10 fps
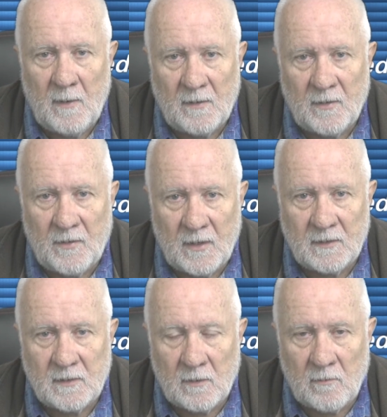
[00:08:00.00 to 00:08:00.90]
the
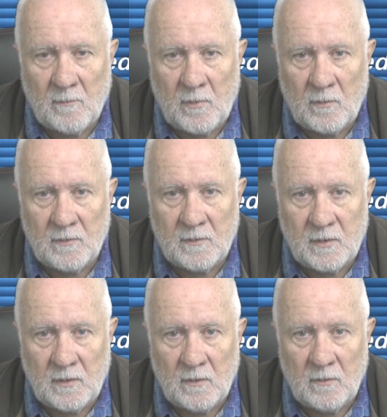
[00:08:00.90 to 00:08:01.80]
things that are important
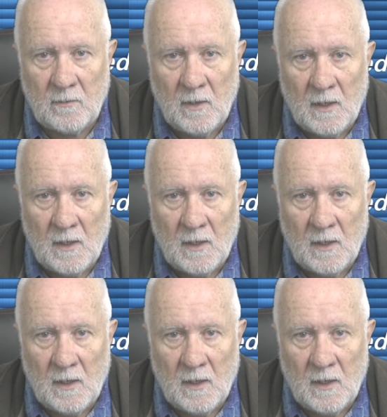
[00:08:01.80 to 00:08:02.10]
to you